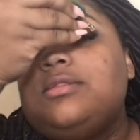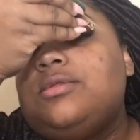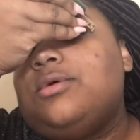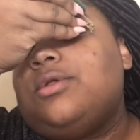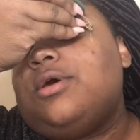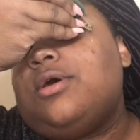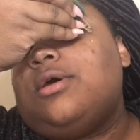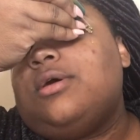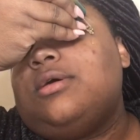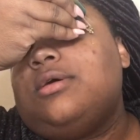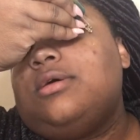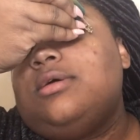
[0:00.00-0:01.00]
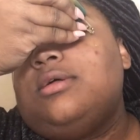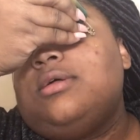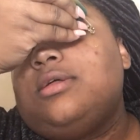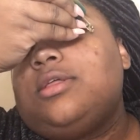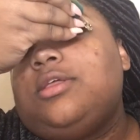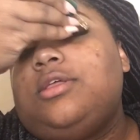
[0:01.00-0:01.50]
Do it all
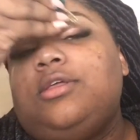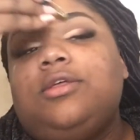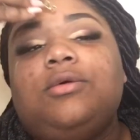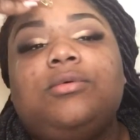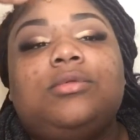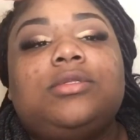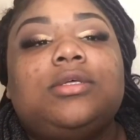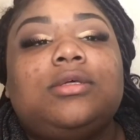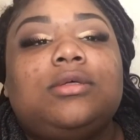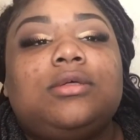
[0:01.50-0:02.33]
cute.